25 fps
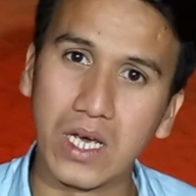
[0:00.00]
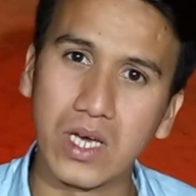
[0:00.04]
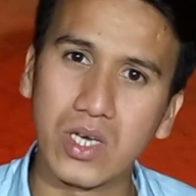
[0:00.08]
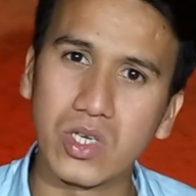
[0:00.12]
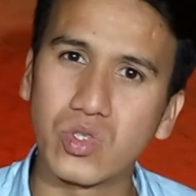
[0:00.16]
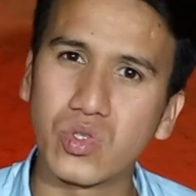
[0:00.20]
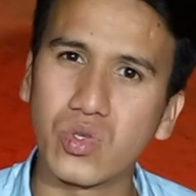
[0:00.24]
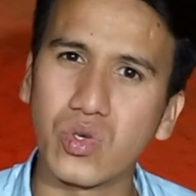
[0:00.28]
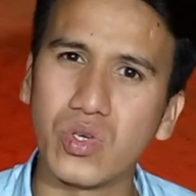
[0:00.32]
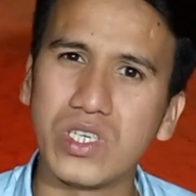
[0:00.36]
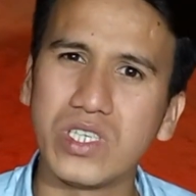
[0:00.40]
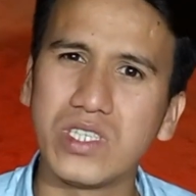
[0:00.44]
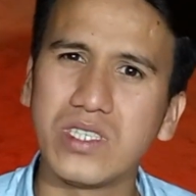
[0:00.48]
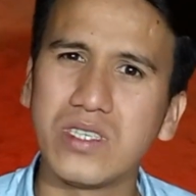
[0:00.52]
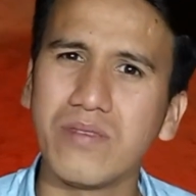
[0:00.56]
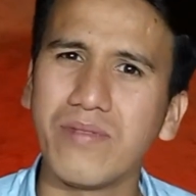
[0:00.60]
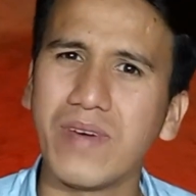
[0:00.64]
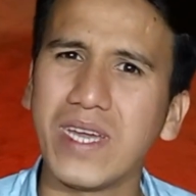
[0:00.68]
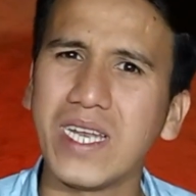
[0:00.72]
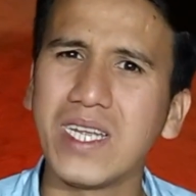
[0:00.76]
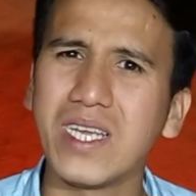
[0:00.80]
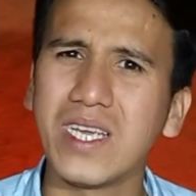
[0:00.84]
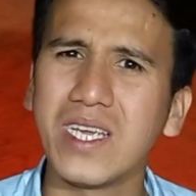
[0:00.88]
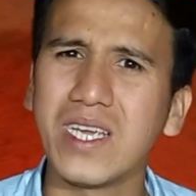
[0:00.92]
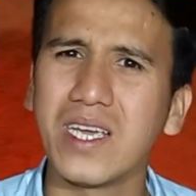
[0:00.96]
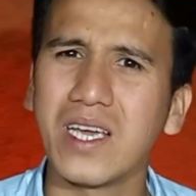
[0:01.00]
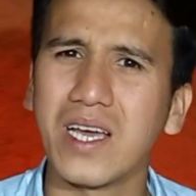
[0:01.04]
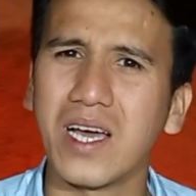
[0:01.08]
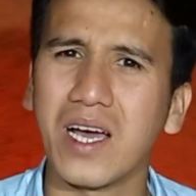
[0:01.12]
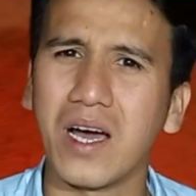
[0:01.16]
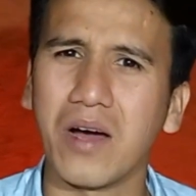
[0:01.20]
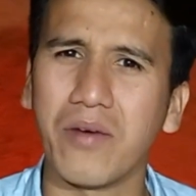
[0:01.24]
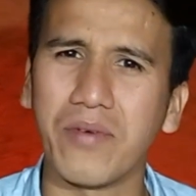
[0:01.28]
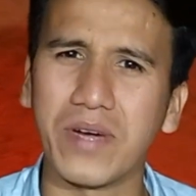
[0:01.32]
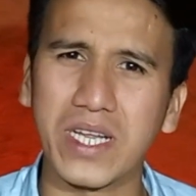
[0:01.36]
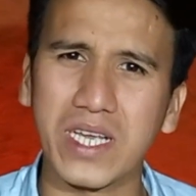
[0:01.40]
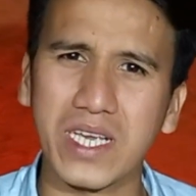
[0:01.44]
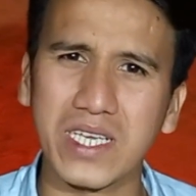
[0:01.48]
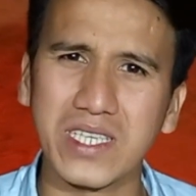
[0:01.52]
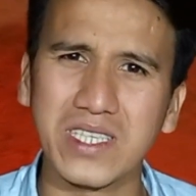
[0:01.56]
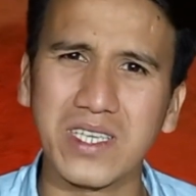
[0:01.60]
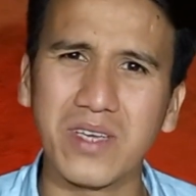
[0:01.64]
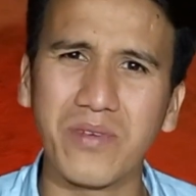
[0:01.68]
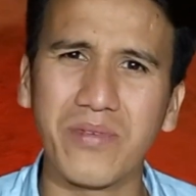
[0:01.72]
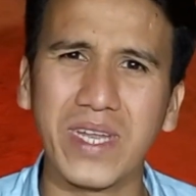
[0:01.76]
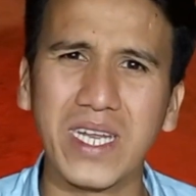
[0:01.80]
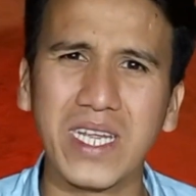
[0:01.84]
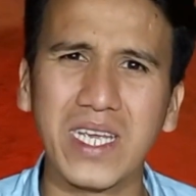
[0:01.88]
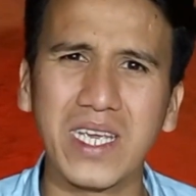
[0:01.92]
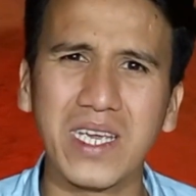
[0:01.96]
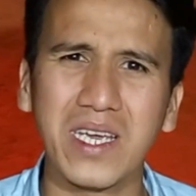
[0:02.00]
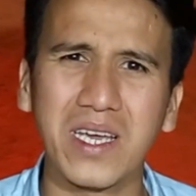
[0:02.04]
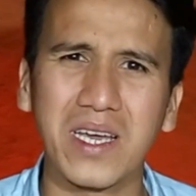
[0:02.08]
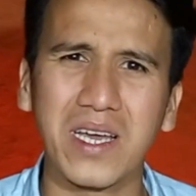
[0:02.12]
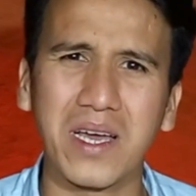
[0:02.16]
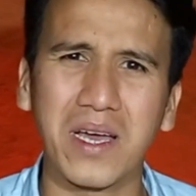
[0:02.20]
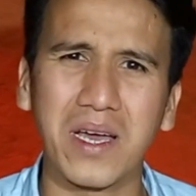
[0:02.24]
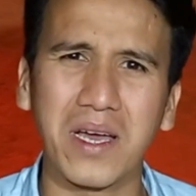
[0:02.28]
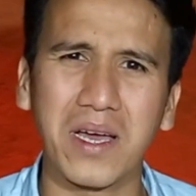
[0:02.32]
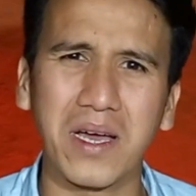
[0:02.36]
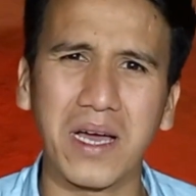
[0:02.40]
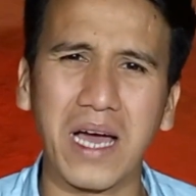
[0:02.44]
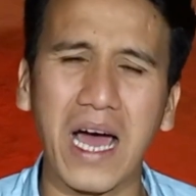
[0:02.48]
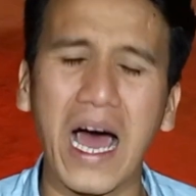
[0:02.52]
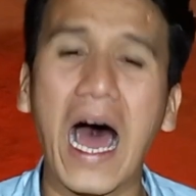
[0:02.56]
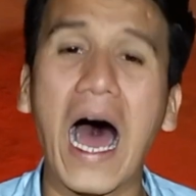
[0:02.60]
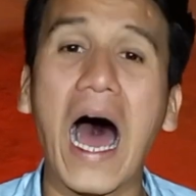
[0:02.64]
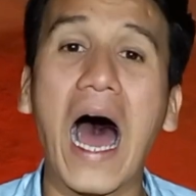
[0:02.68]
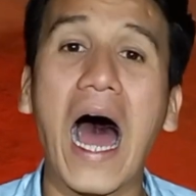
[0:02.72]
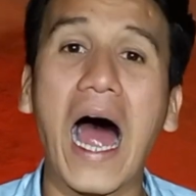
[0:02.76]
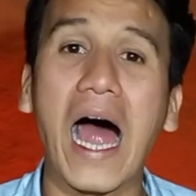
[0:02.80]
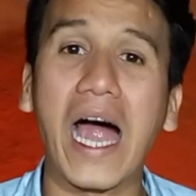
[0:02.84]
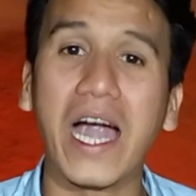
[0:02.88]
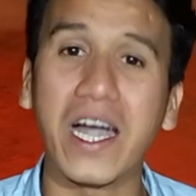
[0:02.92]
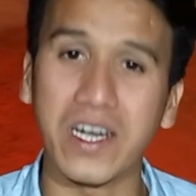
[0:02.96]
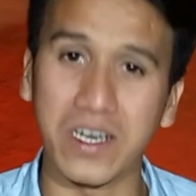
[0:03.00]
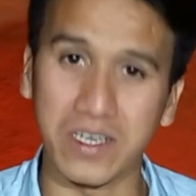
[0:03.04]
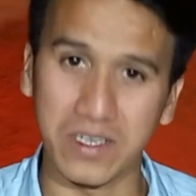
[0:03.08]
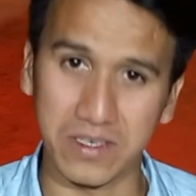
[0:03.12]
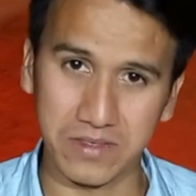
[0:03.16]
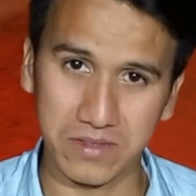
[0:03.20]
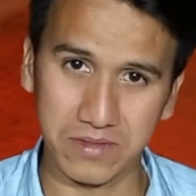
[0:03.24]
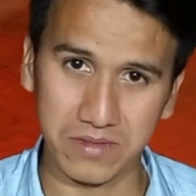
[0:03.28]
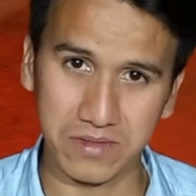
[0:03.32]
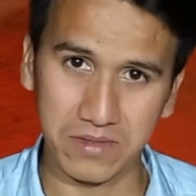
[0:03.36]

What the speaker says: so it's a very what you can say very hard,